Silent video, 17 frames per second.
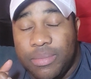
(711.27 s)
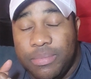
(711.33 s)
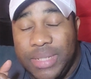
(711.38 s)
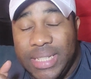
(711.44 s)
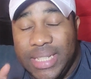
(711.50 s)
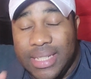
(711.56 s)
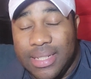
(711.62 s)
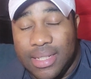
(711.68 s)

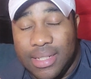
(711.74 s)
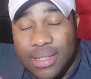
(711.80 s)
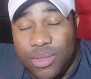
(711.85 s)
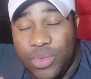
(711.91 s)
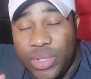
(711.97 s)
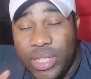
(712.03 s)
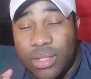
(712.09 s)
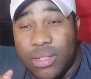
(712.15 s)

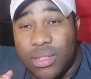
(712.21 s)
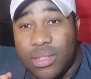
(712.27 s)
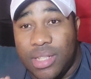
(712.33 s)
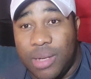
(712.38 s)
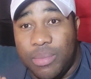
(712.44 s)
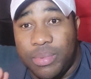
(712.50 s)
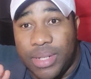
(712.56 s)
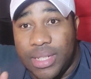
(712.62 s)
pieces. We need to
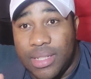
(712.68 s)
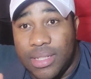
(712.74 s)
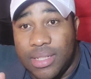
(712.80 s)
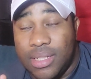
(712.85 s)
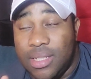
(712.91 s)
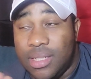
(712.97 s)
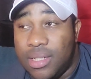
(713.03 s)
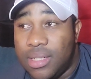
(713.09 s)
stop
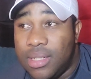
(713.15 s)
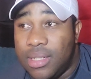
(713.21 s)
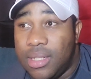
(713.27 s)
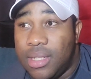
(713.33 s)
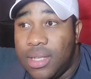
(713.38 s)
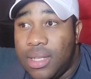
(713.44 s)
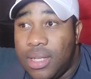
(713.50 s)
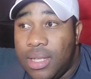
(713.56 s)
conceding.
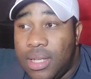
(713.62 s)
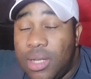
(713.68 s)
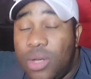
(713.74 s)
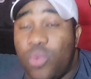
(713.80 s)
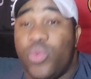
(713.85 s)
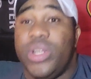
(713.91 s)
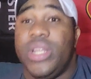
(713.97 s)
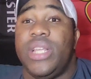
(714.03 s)

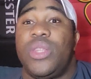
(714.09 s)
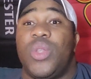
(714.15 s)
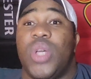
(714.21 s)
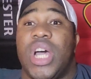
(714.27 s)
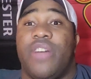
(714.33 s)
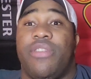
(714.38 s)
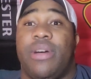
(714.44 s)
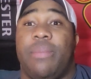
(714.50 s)
We need
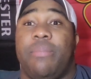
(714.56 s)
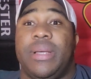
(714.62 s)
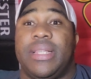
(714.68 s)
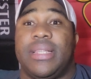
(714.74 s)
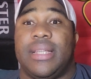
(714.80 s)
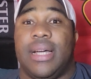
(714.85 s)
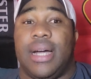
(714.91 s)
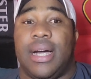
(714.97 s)
to have a
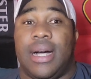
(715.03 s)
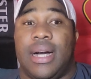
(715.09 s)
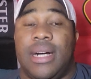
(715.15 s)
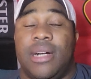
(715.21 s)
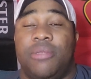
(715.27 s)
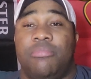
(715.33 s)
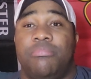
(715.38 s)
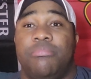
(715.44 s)
better
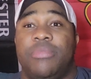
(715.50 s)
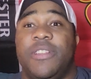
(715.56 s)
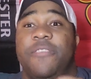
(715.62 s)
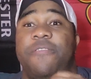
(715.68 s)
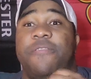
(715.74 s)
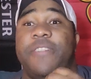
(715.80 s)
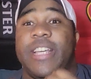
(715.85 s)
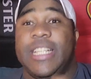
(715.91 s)

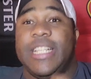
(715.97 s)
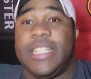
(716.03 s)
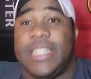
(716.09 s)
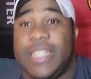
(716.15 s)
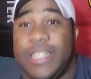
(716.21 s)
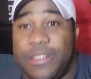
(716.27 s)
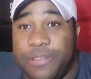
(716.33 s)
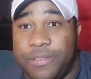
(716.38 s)

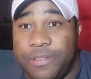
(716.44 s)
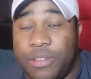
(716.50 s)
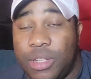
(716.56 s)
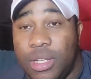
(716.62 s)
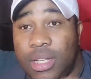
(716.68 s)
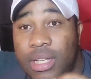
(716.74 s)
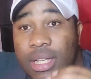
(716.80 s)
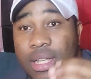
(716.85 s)
defensive
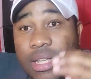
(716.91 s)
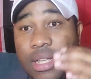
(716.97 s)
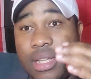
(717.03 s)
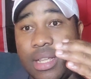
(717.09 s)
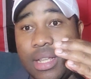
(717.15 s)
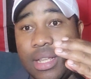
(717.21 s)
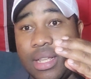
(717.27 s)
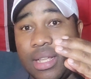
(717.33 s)

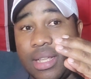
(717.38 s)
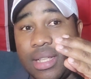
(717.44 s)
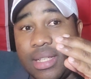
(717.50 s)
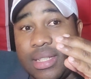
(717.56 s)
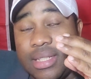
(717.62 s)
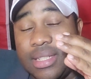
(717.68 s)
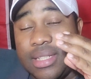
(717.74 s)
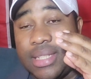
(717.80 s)

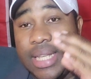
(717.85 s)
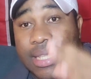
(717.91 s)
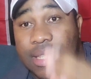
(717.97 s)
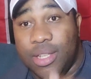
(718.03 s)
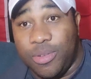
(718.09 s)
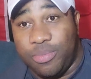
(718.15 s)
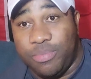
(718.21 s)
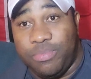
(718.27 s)

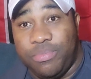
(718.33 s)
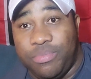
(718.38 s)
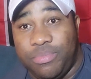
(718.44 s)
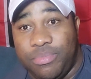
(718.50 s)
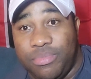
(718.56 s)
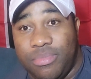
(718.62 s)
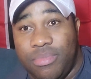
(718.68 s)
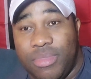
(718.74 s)
setup
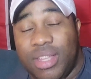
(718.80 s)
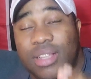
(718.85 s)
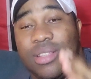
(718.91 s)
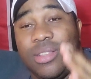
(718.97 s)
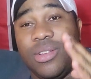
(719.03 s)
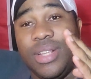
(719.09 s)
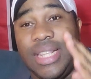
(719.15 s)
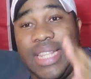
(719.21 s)

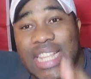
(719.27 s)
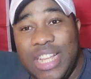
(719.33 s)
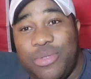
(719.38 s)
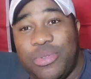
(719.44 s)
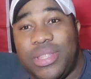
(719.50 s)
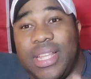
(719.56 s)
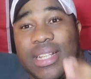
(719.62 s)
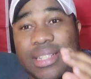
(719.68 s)
to
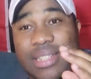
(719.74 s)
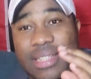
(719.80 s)
deal with a